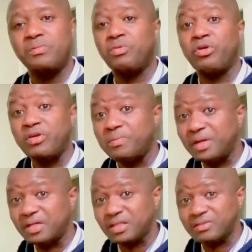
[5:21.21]

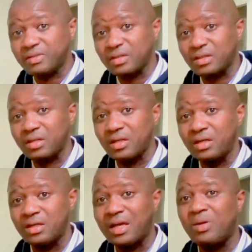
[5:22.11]
prohibitive and
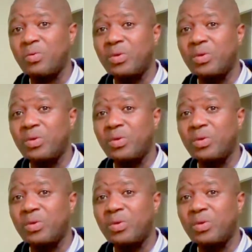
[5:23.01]
that